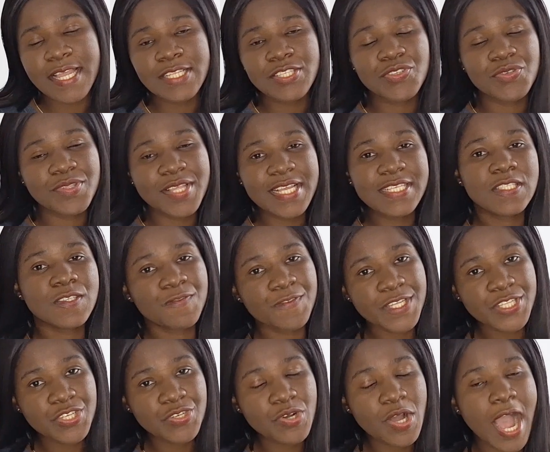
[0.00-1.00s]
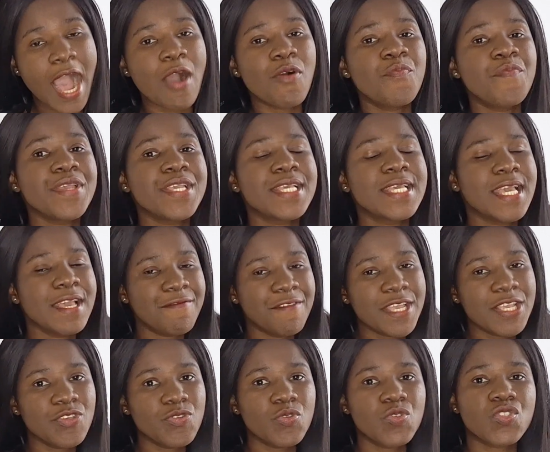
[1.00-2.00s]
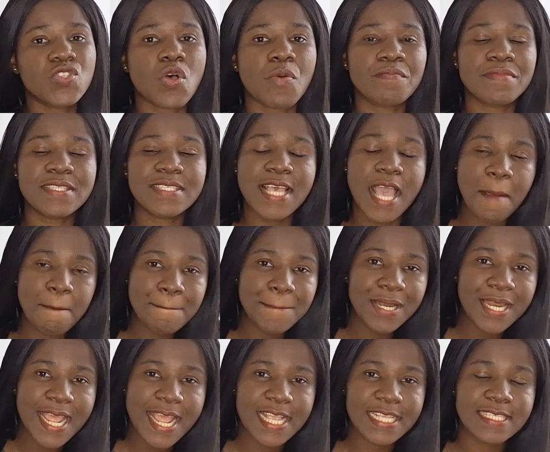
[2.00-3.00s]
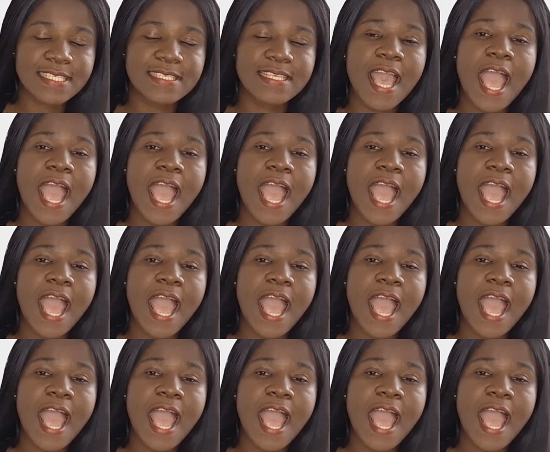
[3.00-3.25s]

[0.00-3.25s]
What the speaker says: today's video, I'll be giving you some templates